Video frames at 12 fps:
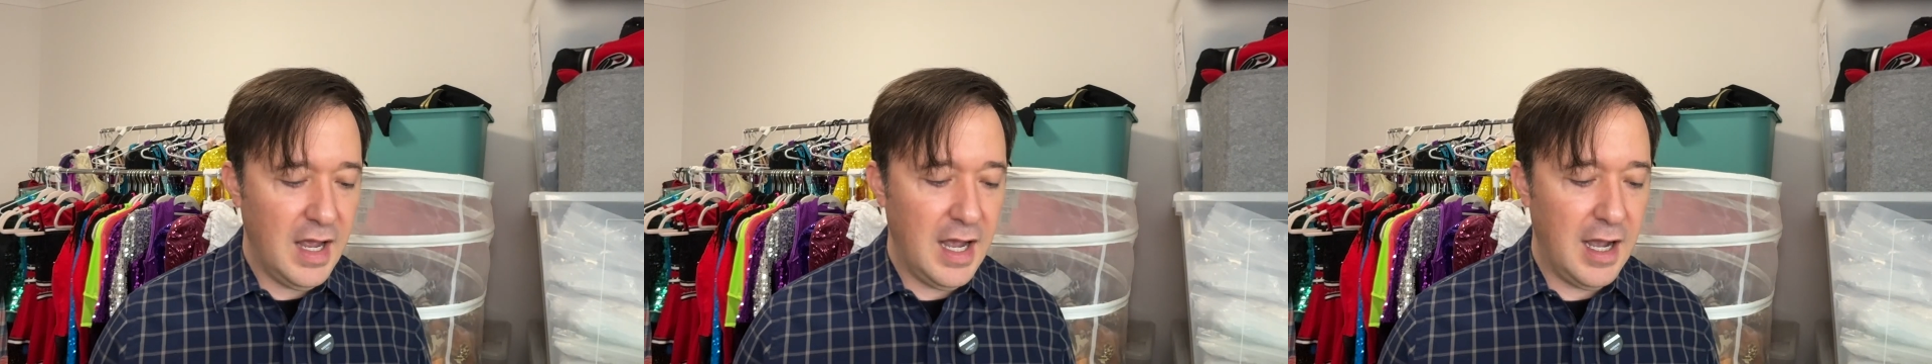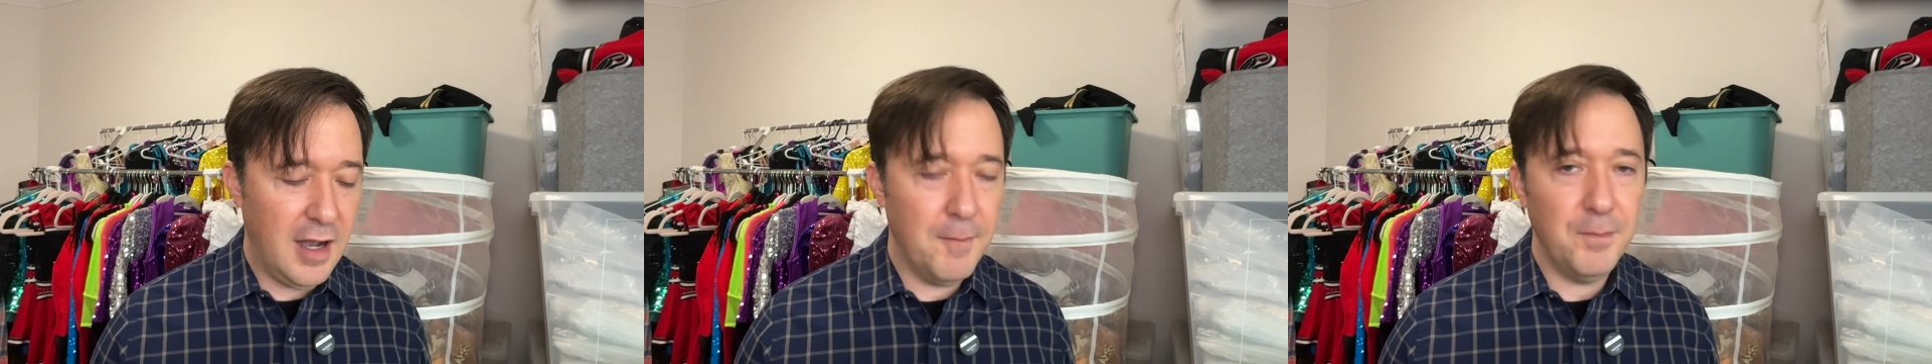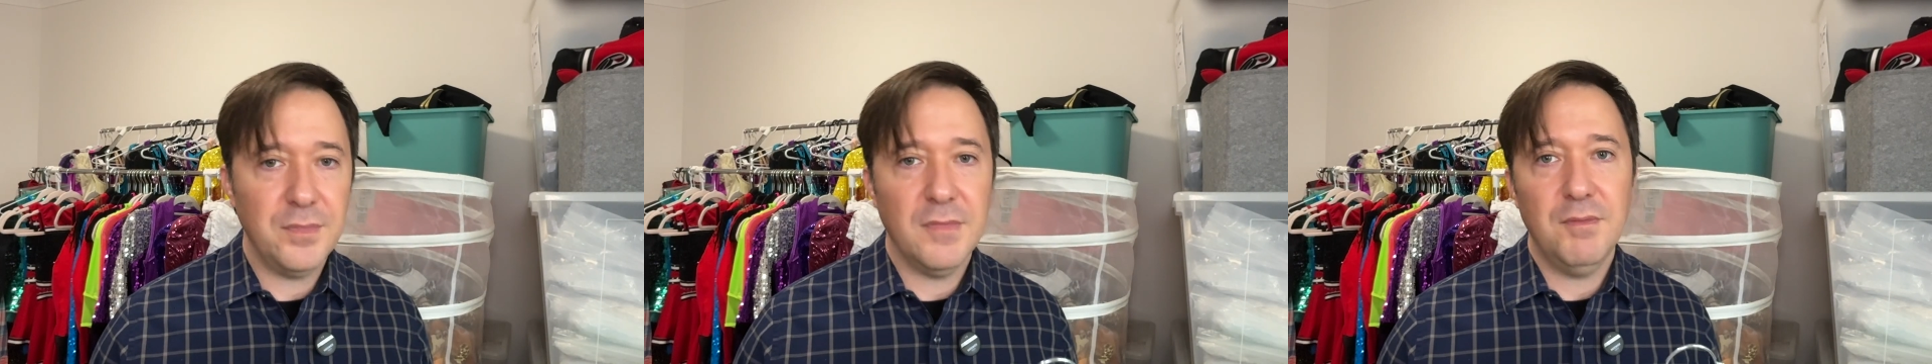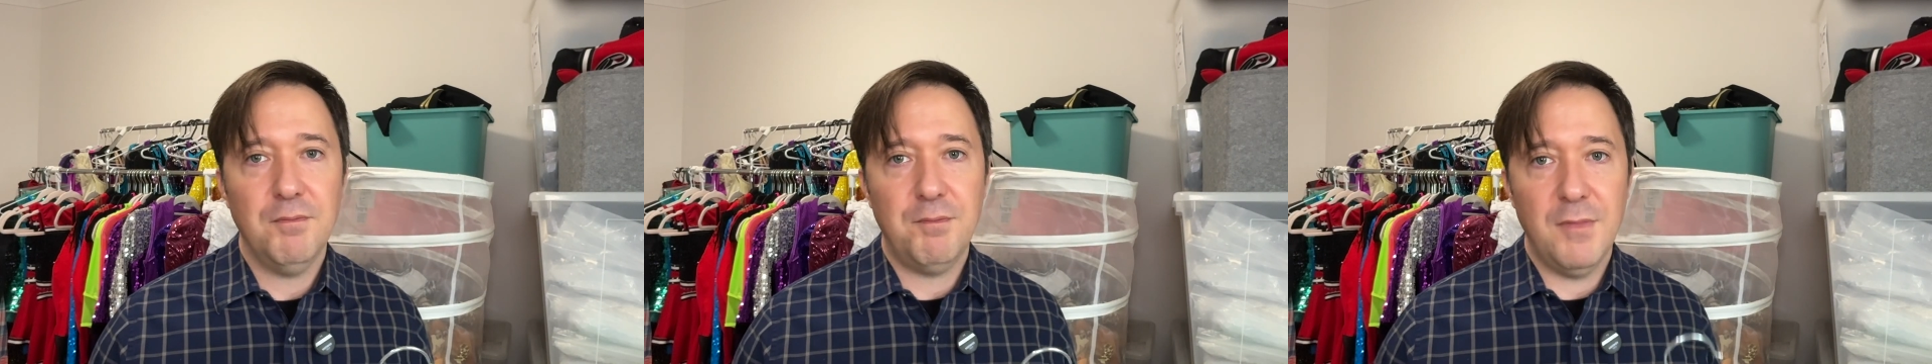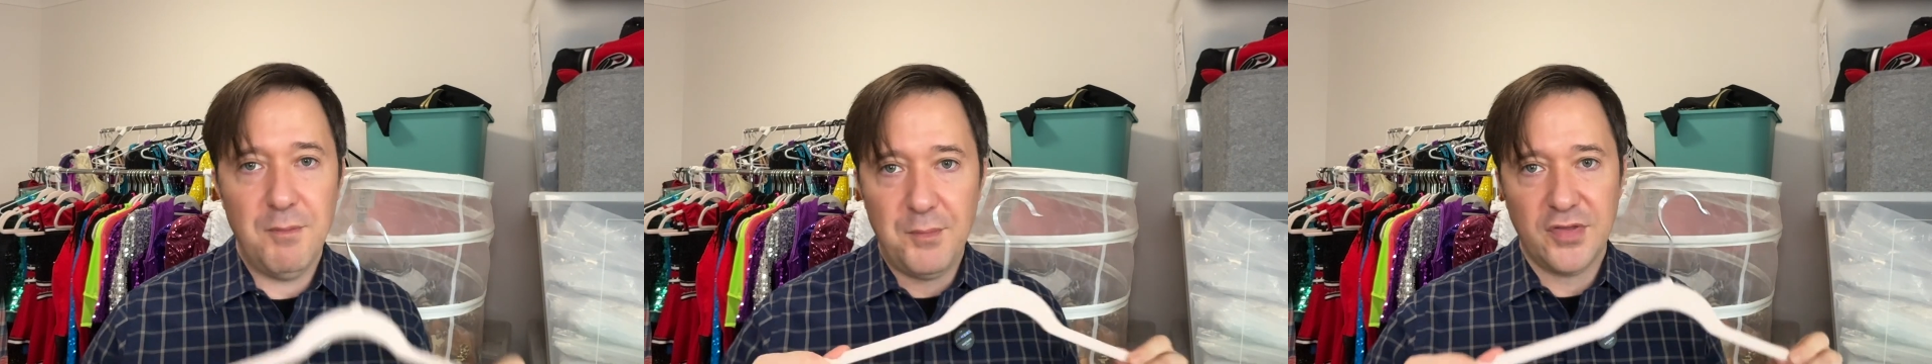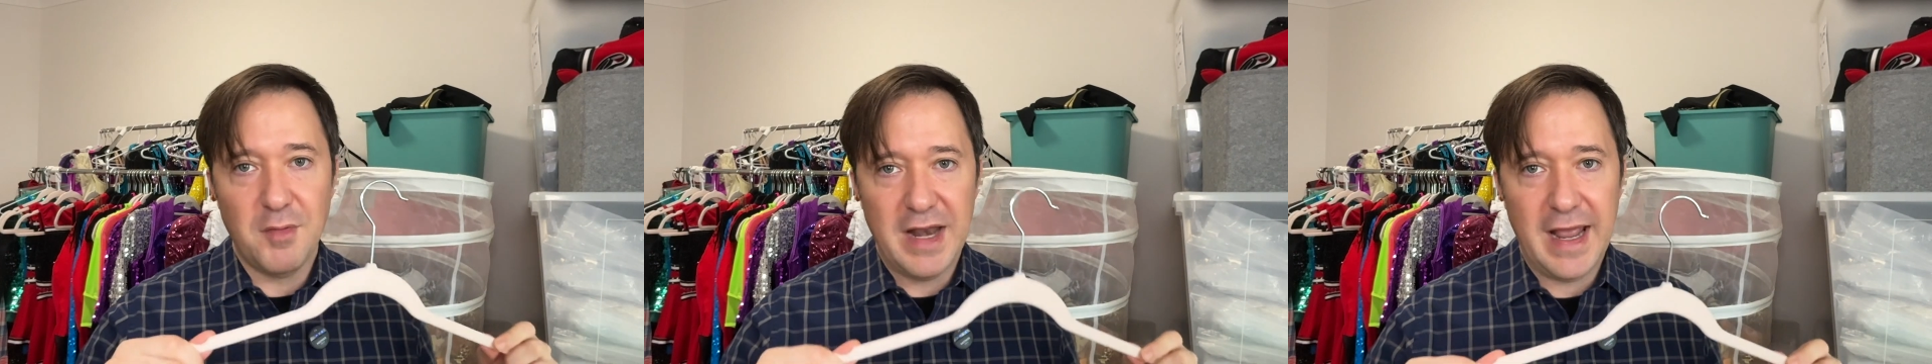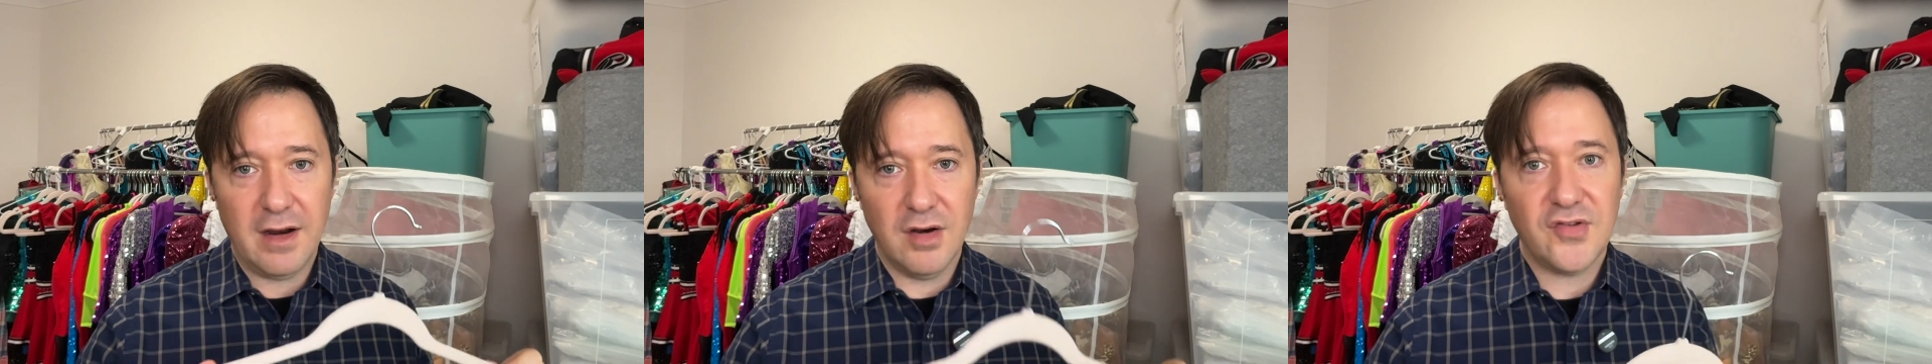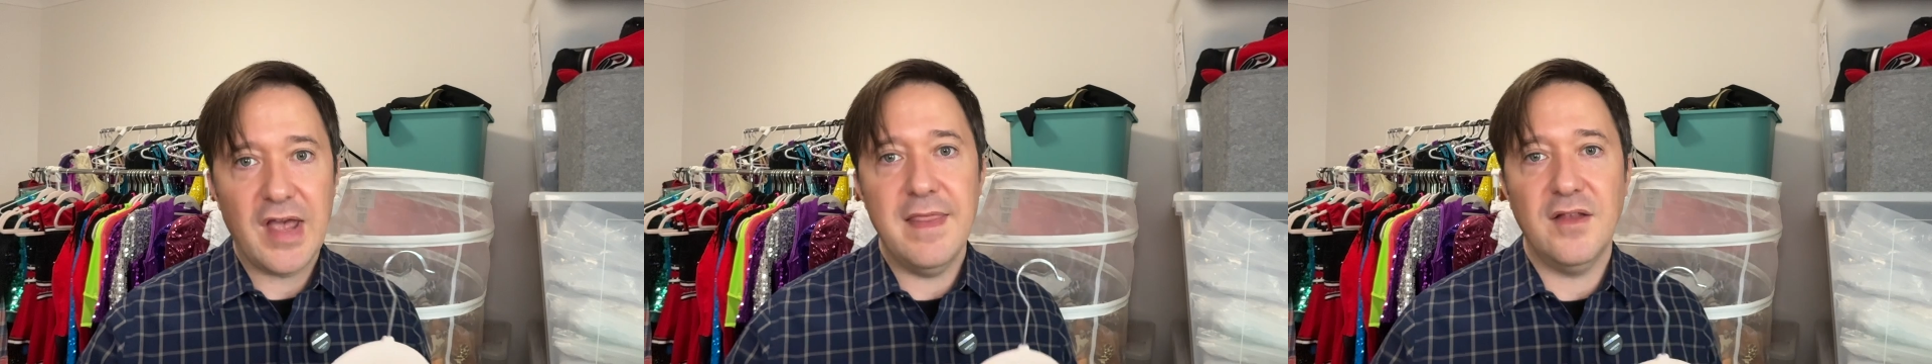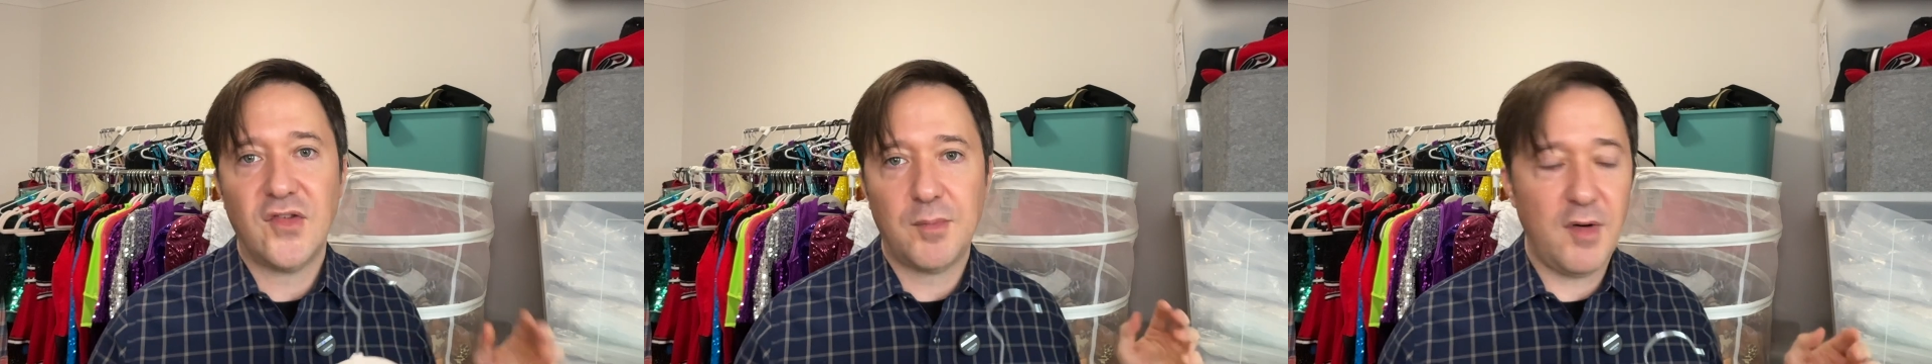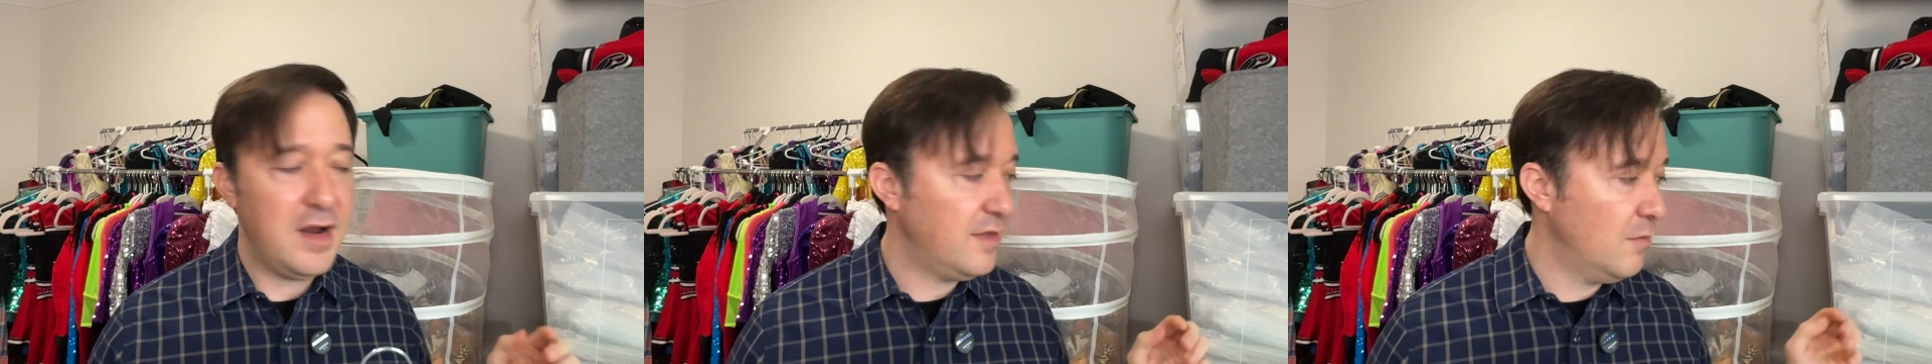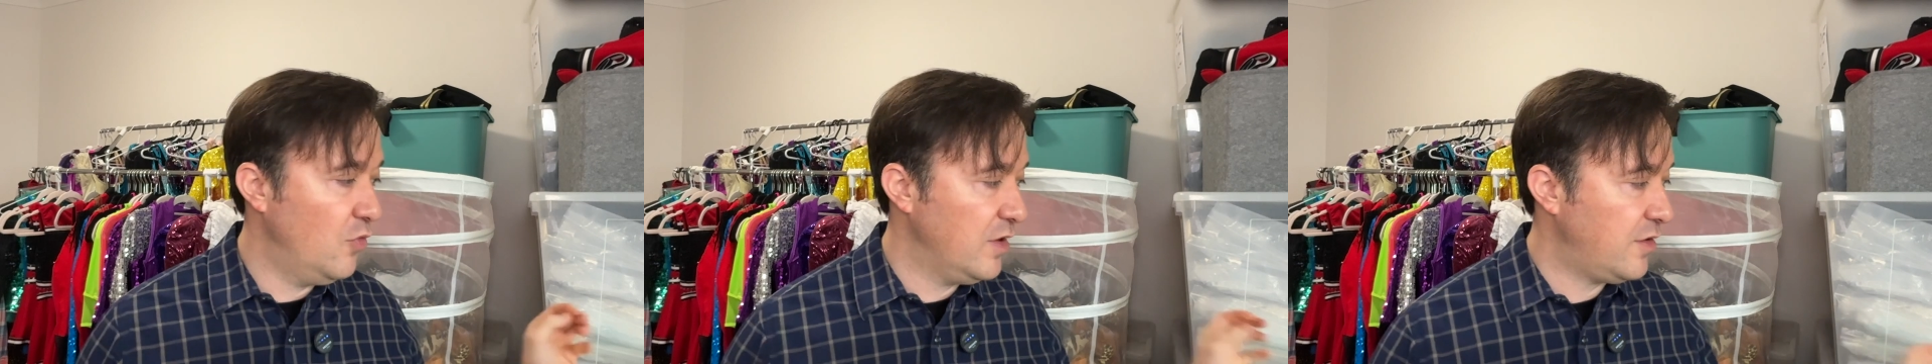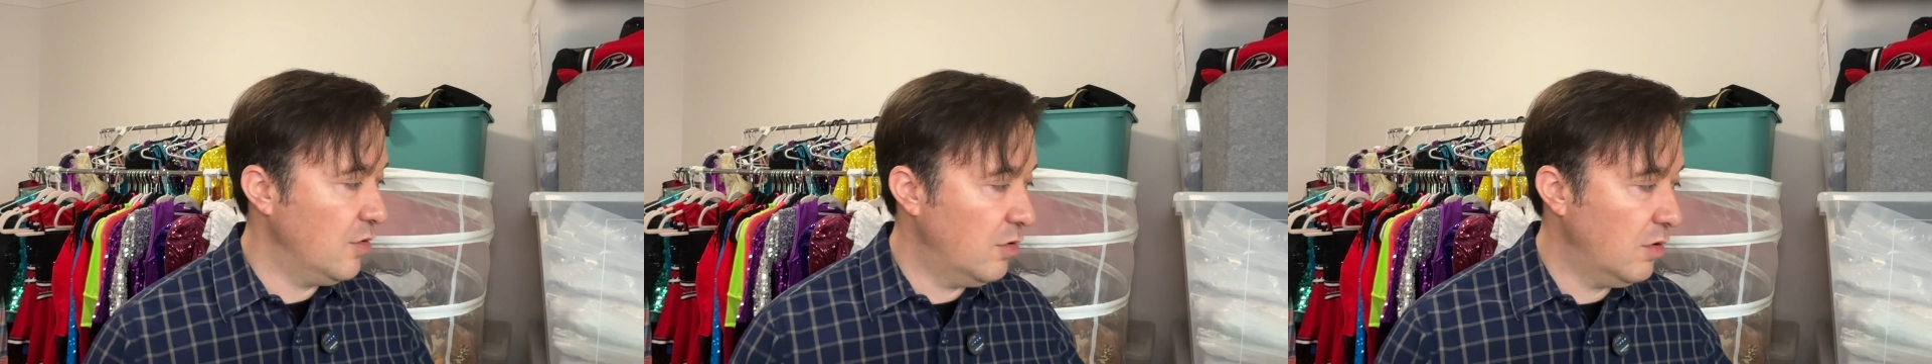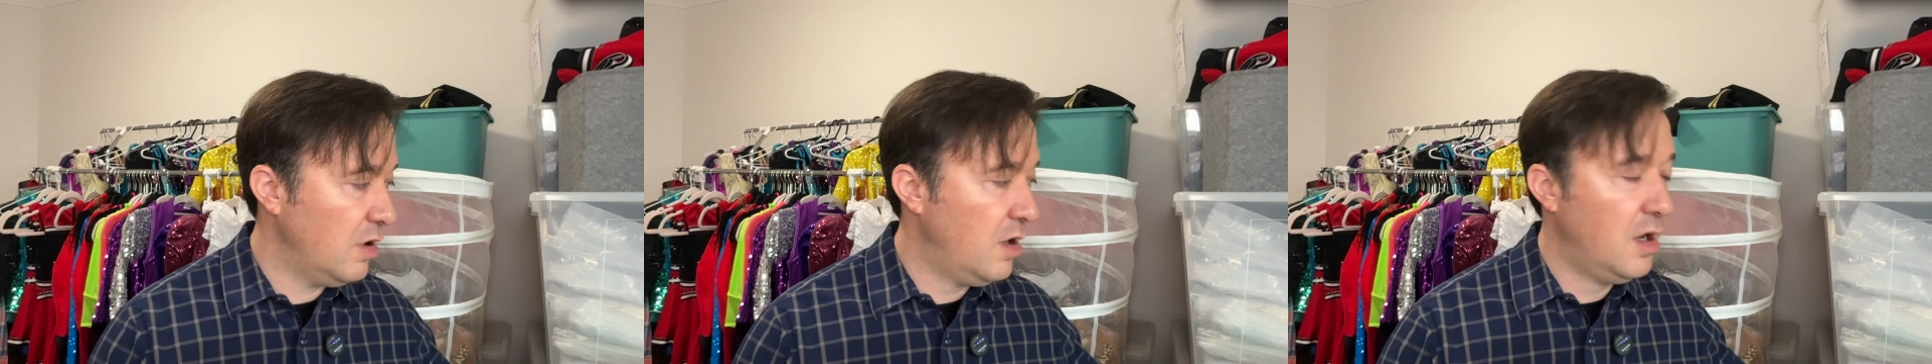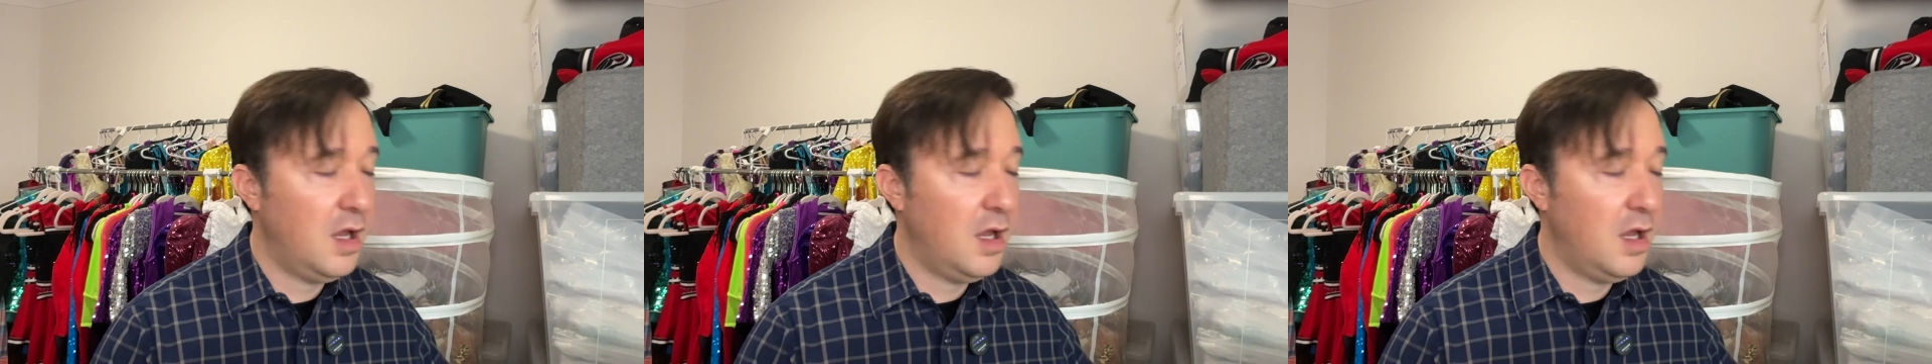Put them on hangers and then spray them with your